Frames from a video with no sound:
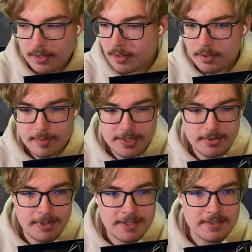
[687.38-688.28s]
I'll go back to
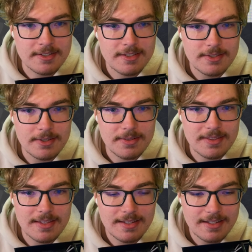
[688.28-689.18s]
the renders. So
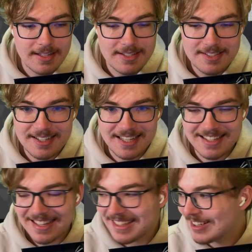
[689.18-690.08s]
here's
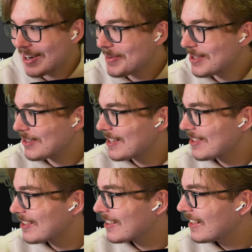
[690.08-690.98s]
another crappy
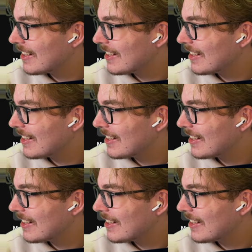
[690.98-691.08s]
screenshot.